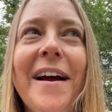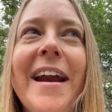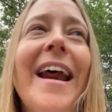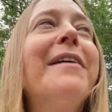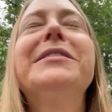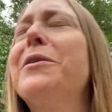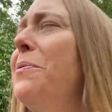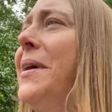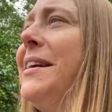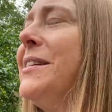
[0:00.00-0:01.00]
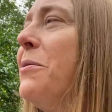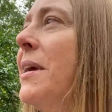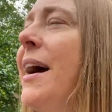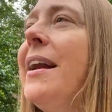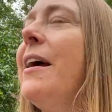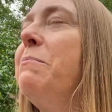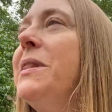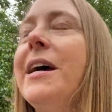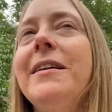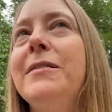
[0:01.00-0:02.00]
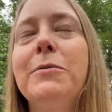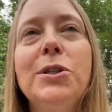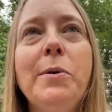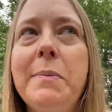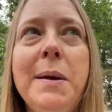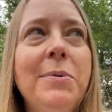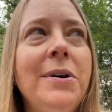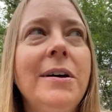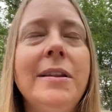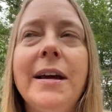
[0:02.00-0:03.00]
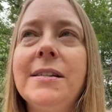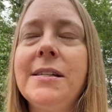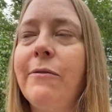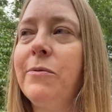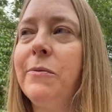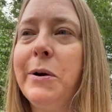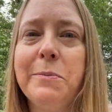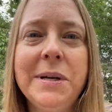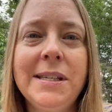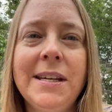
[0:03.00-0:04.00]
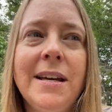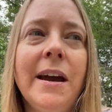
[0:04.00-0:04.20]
And I was like, what is going on? But then there were so many people and like stuff, we were busy.